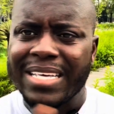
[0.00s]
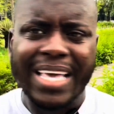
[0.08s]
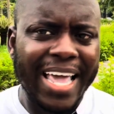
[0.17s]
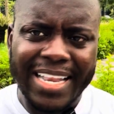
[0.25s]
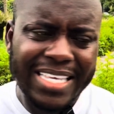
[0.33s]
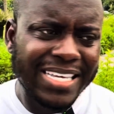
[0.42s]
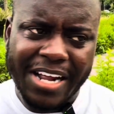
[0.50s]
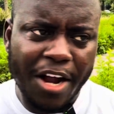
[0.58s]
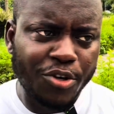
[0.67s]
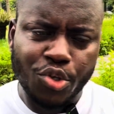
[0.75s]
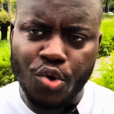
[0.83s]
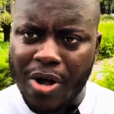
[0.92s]
any
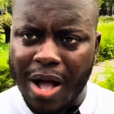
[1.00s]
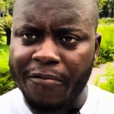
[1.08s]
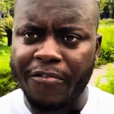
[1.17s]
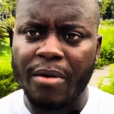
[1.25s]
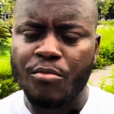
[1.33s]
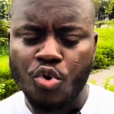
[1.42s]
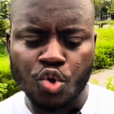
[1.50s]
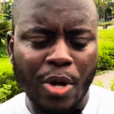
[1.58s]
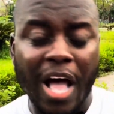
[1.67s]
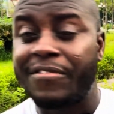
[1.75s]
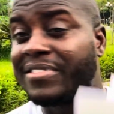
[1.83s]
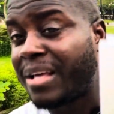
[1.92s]
country you come from will also
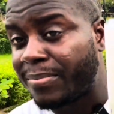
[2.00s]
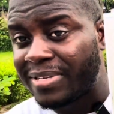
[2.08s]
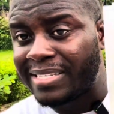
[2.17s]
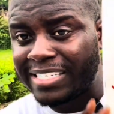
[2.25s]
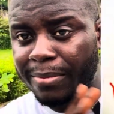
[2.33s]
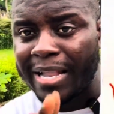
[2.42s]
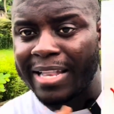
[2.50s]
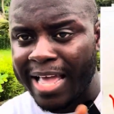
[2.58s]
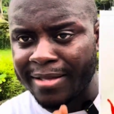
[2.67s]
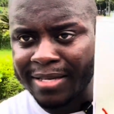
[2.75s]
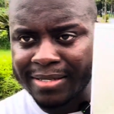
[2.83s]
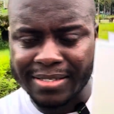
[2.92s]
have something similar
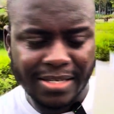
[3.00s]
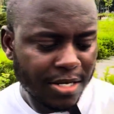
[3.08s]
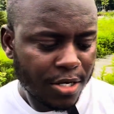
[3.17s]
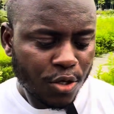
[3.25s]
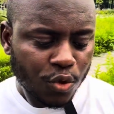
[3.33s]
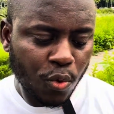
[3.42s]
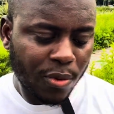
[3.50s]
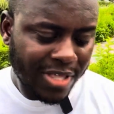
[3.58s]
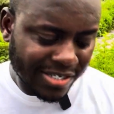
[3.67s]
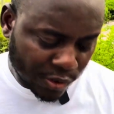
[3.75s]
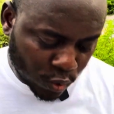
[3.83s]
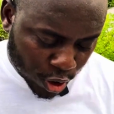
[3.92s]
like this. So
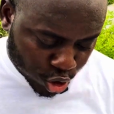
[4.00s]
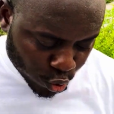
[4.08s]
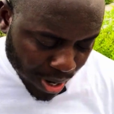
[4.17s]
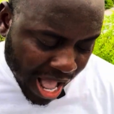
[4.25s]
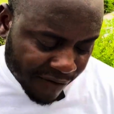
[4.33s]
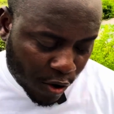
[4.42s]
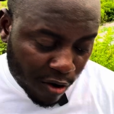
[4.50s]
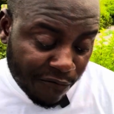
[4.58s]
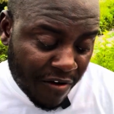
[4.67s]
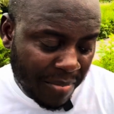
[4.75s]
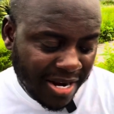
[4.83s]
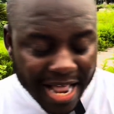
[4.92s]
this is what you have,
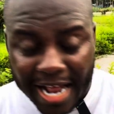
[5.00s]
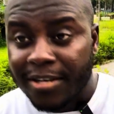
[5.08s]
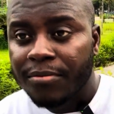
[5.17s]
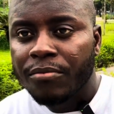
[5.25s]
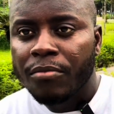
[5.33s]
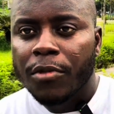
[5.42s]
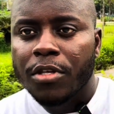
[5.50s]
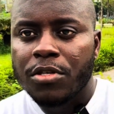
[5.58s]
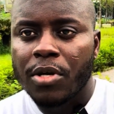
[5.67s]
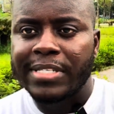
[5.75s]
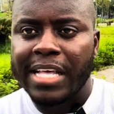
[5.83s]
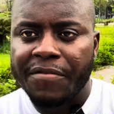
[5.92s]
confirming that
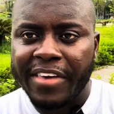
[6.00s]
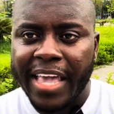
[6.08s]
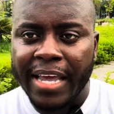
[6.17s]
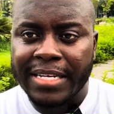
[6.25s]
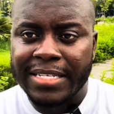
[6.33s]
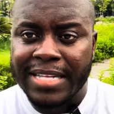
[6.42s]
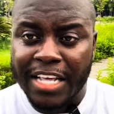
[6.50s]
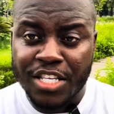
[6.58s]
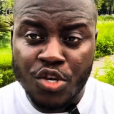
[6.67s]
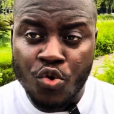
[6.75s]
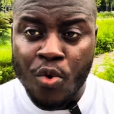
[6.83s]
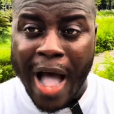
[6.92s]
your certificate that
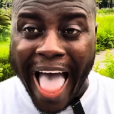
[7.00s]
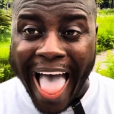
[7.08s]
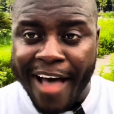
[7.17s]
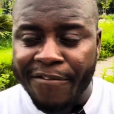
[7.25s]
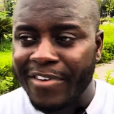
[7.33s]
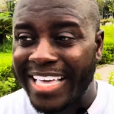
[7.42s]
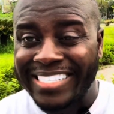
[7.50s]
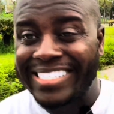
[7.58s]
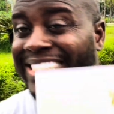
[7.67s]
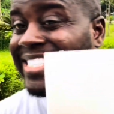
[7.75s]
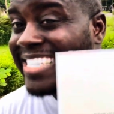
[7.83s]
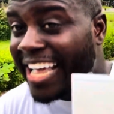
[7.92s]
you have is
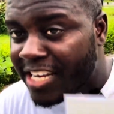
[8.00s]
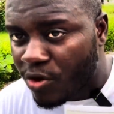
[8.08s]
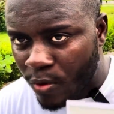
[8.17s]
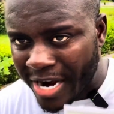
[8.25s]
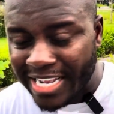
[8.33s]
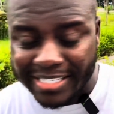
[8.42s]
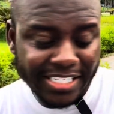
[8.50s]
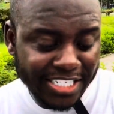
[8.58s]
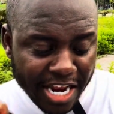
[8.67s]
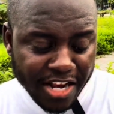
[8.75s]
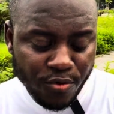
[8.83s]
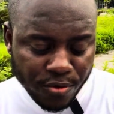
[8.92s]
genuine, is a
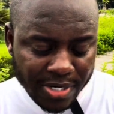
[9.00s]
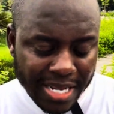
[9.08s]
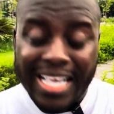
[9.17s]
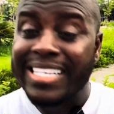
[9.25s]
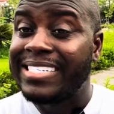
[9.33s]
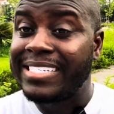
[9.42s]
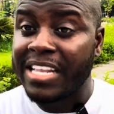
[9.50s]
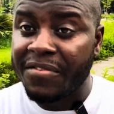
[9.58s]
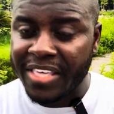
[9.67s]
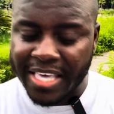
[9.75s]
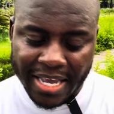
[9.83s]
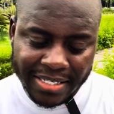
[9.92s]
genuine
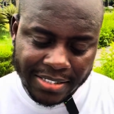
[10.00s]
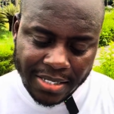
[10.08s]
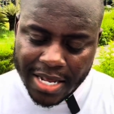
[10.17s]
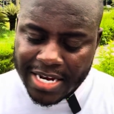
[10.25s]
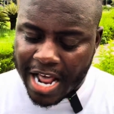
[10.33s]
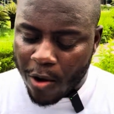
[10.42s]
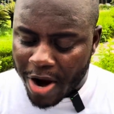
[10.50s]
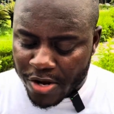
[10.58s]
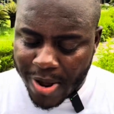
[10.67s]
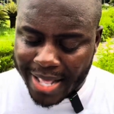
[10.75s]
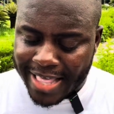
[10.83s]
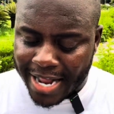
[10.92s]
certificate. Now, when
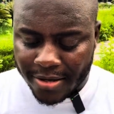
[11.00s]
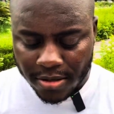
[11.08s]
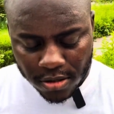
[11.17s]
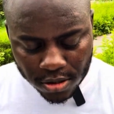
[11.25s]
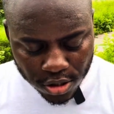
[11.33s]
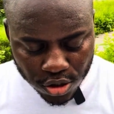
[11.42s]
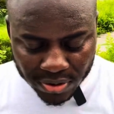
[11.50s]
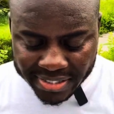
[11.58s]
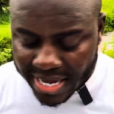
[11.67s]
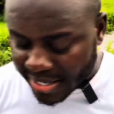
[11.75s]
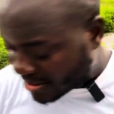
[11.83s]
you are done, you take